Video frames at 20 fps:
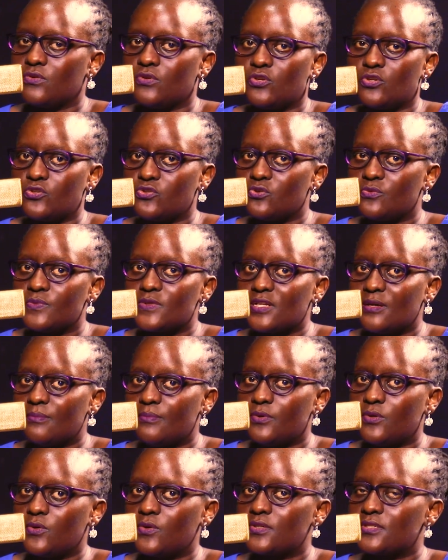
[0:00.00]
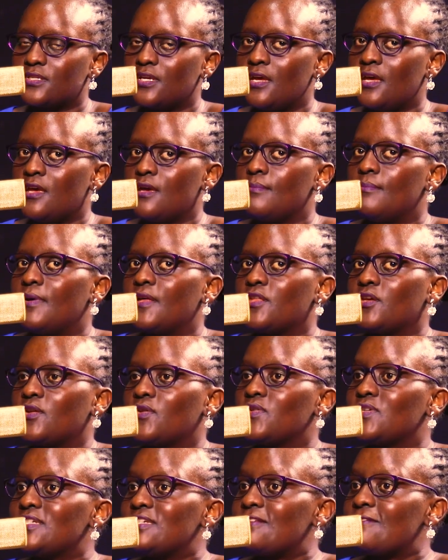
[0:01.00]
your tubes are blocked, but they are
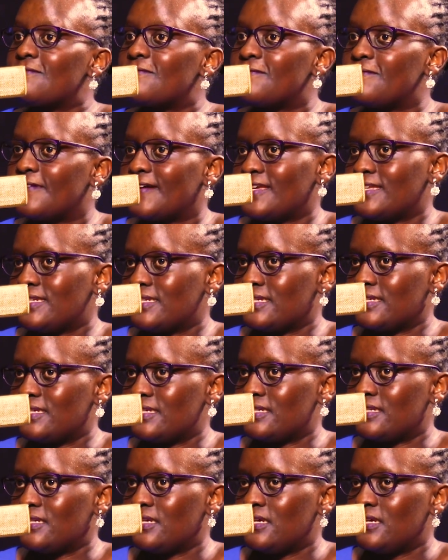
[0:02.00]
not defining it.